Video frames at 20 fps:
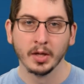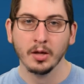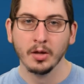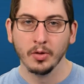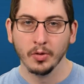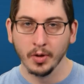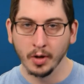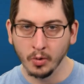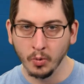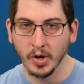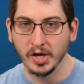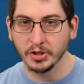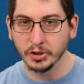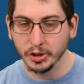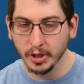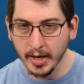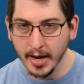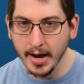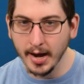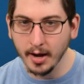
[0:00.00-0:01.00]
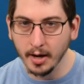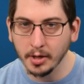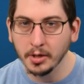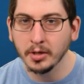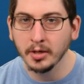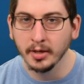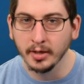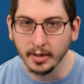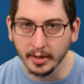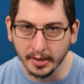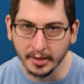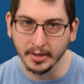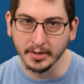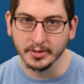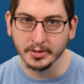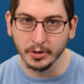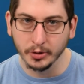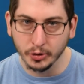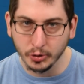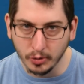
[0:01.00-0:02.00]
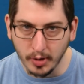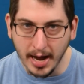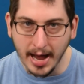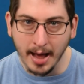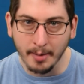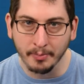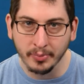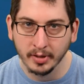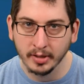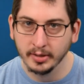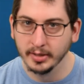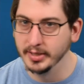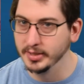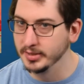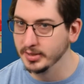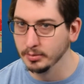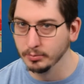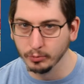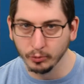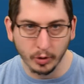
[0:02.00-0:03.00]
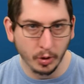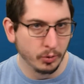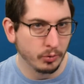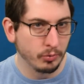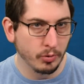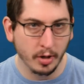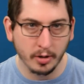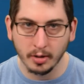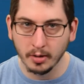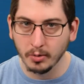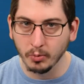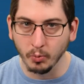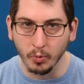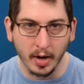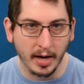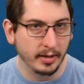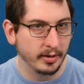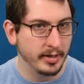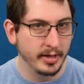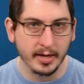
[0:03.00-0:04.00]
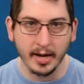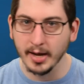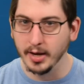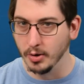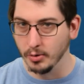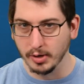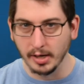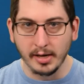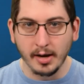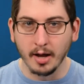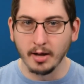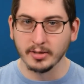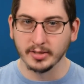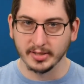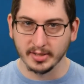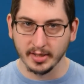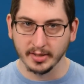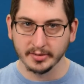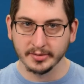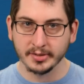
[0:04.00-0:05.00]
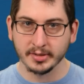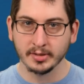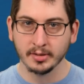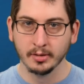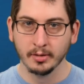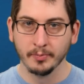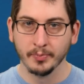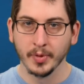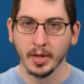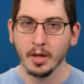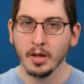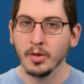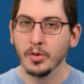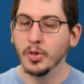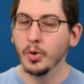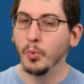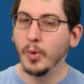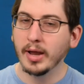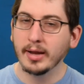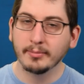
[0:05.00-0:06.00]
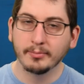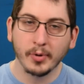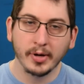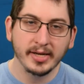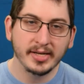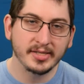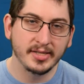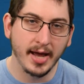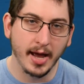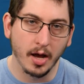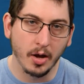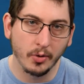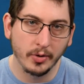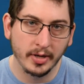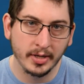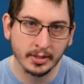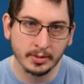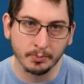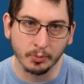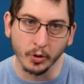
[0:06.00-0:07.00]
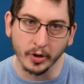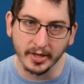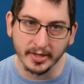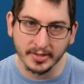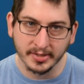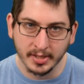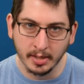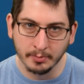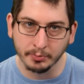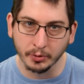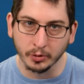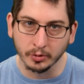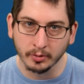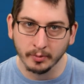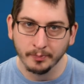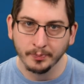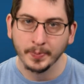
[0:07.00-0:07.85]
The questionnaire is a trap. It's some Roadrunner, Wile E. Coyote nonsense. The way it breaks down is pretty simple.